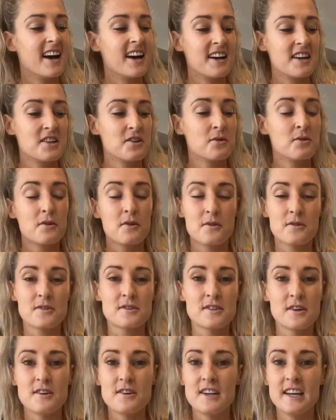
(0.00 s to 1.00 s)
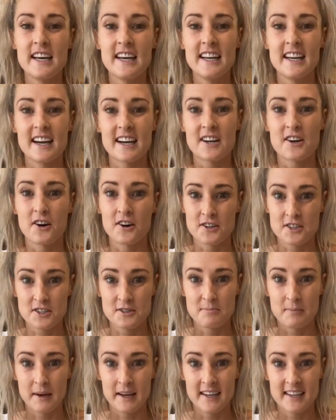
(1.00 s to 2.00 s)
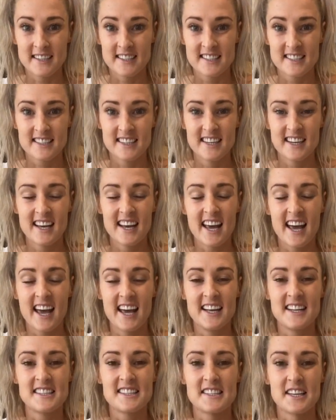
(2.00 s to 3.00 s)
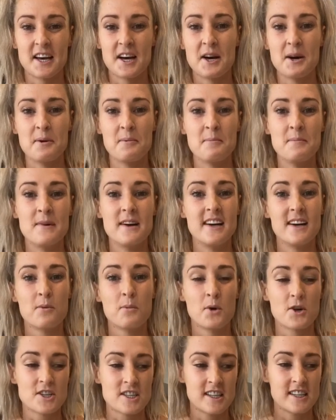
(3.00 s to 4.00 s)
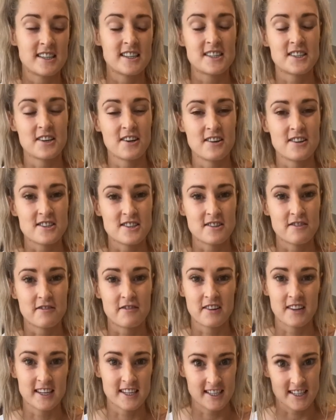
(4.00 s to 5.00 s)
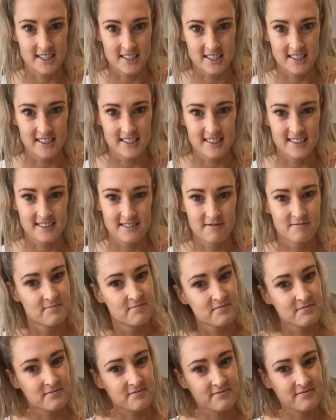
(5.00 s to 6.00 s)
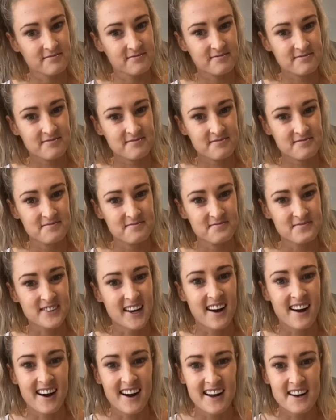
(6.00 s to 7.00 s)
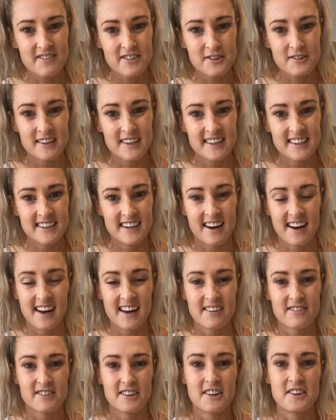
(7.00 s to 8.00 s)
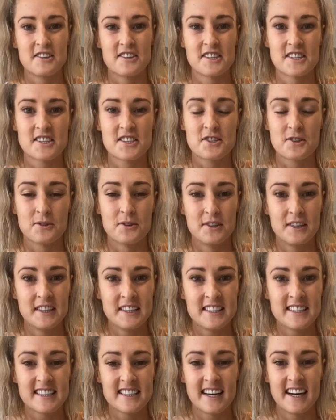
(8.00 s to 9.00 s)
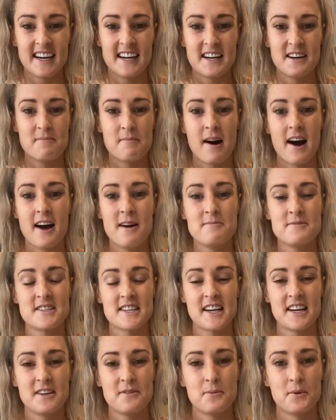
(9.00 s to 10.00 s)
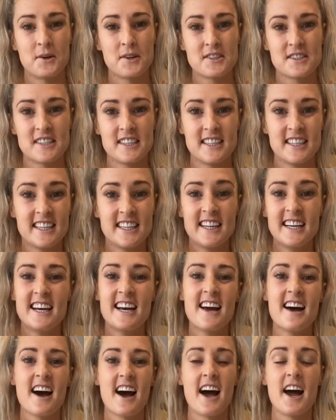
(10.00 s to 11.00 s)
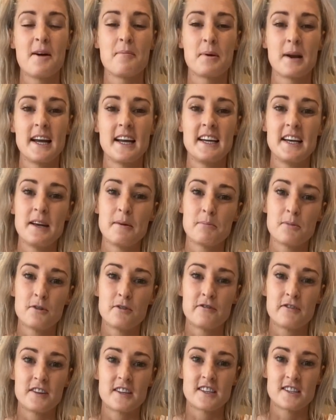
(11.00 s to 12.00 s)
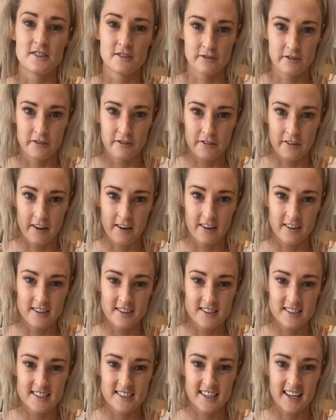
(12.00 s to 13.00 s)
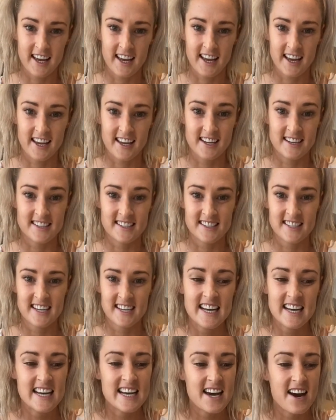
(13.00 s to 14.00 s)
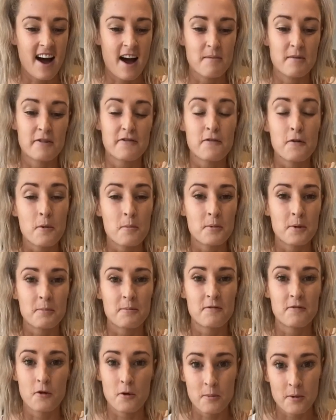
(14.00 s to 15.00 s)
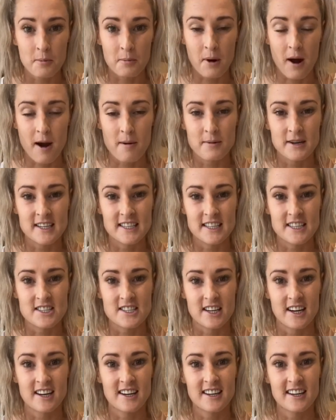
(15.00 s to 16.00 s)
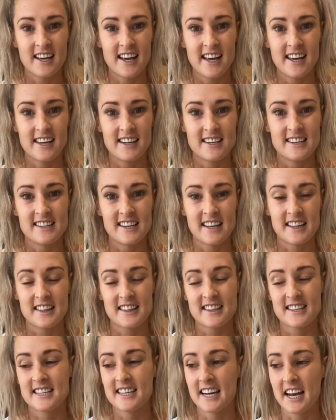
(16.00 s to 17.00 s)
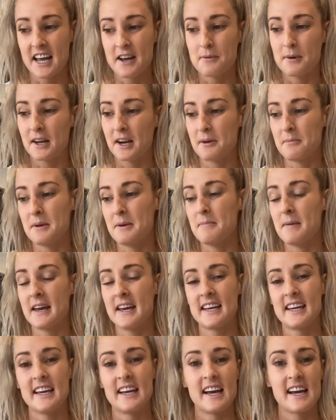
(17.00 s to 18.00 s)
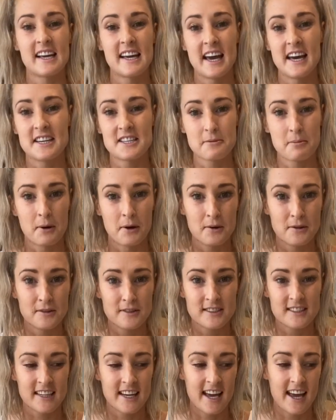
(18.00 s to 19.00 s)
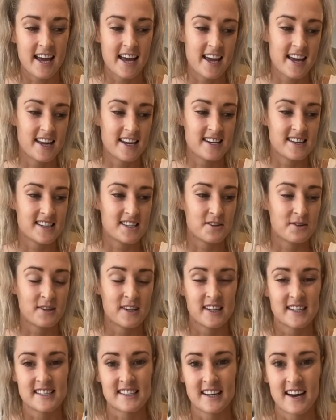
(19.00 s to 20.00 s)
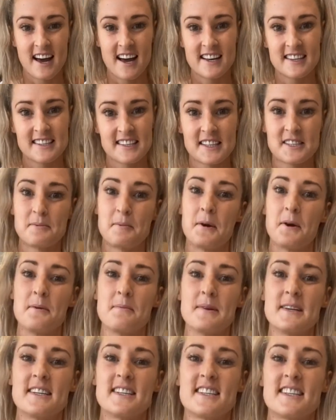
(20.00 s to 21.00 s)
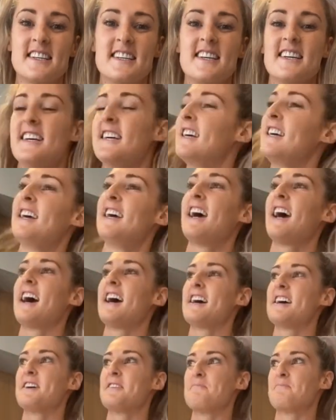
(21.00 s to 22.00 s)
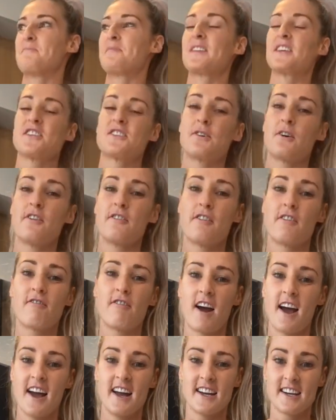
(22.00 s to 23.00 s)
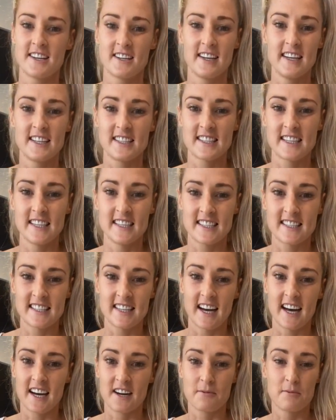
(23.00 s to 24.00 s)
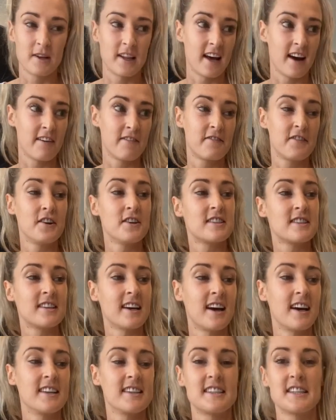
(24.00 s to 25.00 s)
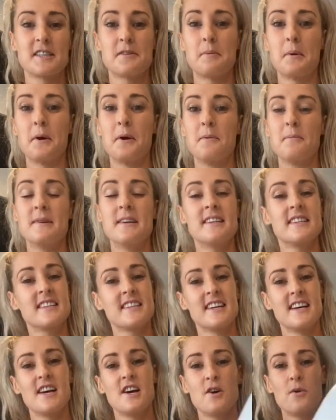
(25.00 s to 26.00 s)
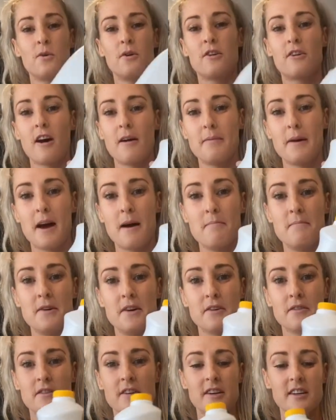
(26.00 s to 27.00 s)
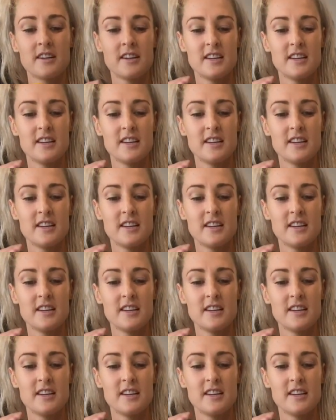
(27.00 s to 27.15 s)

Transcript: You'll also need a cotton bud and some washing detergent for the dishes. Hi everyone who just joined. I'm Jane Watson. I play netball for the Silver Ferns and I'm a former primary teacher, and today we're going to be making a catapult and doing a science experiment. Right, let's get started with our first science experiment. We grab our milk